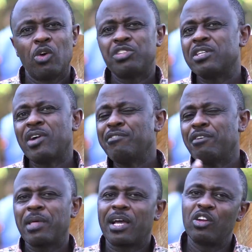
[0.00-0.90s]
You see, right
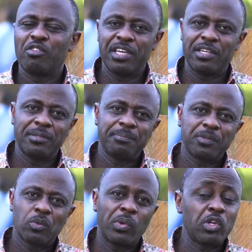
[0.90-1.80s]
from the Garden of Eden,
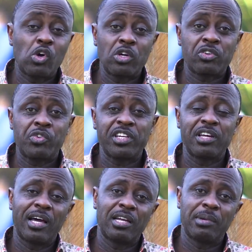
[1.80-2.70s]
when God
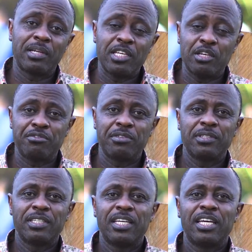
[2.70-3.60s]
created Adam and Eve,
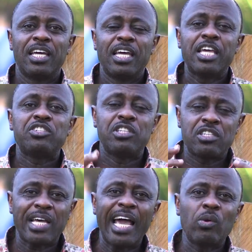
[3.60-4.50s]
His
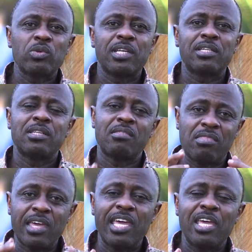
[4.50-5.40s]
design was that
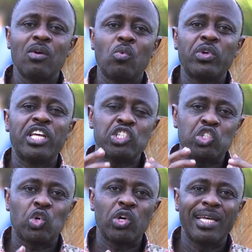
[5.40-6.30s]
they would
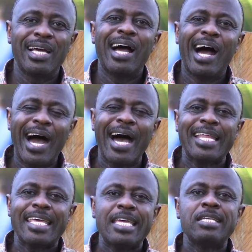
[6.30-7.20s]
enjoy
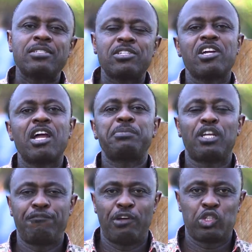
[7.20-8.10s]

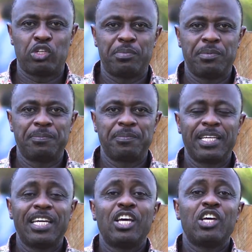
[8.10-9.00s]
uninterrupted fellowship.
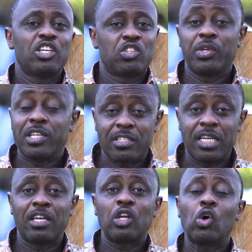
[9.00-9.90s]
So it is
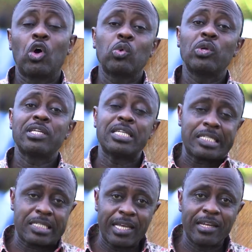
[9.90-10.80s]
said that God would
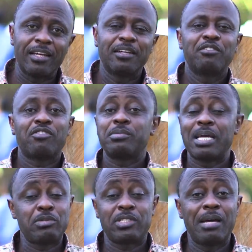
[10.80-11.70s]
descend from
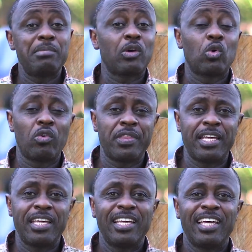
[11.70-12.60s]
time to time in the cool of the
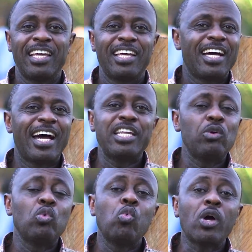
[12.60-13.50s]
day, and
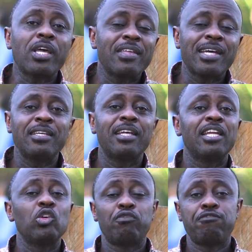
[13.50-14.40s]
He would walk in the garden
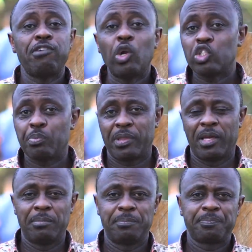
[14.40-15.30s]
and He would fellowship with
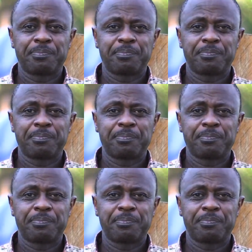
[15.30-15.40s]
Him,